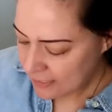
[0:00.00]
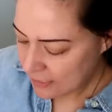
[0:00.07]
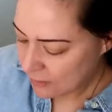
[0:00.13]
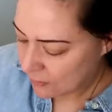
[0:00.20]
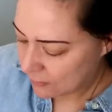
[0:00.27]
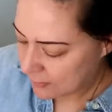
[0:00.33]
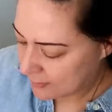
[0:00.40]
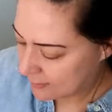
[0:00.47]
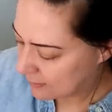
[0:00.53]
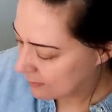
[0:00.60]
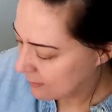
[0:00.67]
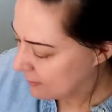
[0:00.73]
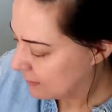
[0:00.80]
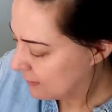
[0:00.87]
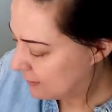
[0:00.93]
To use
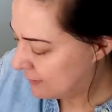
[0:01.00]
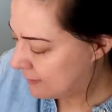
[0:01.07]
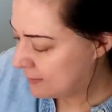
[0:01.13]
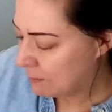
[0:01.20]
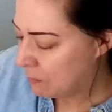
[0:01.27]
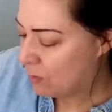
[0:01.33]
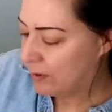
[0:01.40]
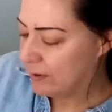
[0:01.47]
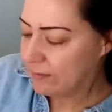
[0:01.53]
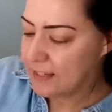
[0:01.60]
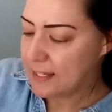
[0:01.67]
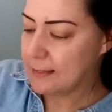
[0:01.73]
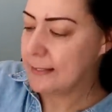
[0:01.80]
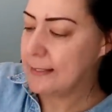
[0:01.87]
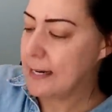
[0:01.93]
some more of
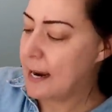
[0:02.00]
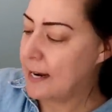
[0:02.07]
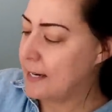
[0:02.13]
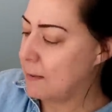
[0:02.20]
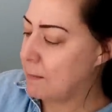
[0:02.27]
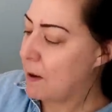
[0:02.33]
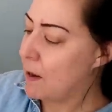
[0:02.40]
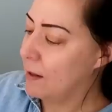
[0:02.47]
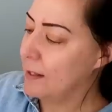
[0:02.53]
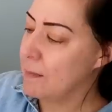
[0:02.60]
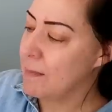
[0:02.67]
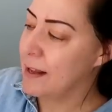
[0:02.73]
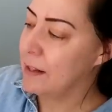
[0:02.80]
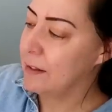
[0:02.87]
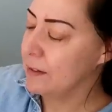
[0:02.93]
these tiny poly
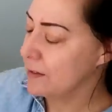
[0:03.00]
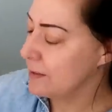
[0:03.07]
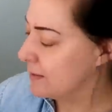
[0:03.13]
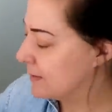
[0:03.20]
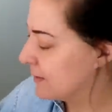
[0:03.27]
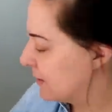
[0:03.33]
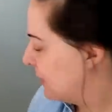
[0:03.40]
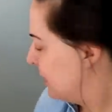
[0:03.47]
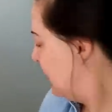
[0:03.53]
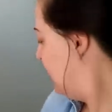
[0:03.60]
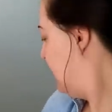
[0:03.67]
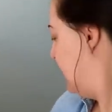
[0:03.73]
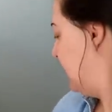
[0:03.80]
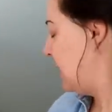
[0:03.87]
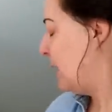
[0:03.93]
mailers.
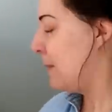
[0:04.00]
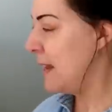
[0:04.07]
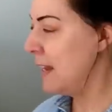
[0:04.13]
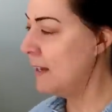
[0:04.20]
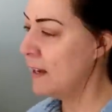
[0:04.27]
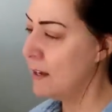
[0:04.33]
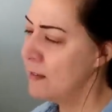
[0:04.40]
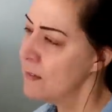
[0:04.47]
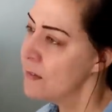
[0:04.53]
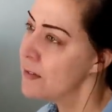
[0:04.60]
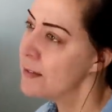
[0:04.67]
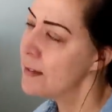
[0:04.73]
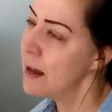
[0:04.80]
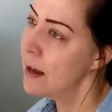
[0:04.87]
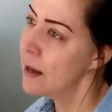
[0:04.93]
eBay
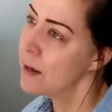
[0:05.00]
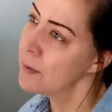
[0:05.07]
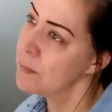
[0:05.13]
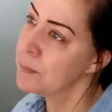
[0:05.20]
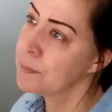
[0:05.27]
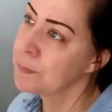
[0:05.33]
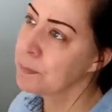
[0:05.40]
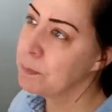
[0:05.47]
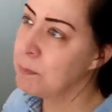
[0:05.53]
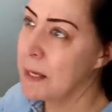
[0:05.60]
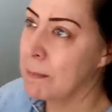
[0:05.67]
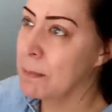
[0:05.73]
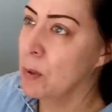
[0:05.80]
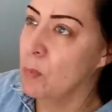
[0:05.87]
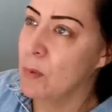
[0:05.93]
gives um,
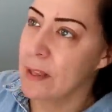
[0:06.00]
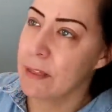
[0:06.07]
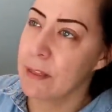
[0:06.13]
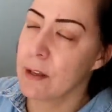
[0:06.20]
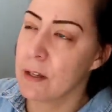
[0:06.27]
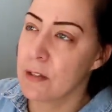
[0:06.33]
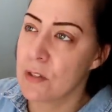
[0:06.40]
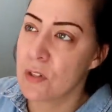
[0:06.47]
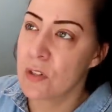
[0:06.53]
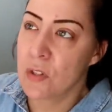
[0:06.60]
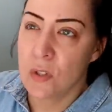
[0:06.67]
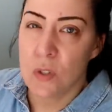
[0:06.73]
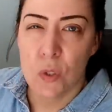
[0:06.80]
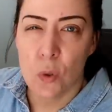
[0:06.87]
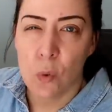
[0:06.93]
people with a
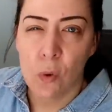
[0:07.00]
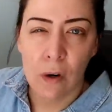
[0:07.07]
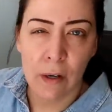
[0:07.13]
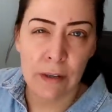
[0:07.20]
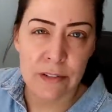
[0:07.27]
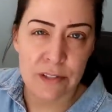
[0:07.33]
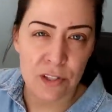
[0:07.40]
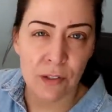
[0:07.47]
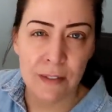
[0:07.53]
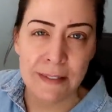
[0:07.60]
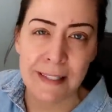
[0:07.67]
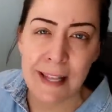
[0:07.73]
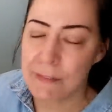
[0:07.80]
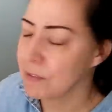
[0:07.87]
store certain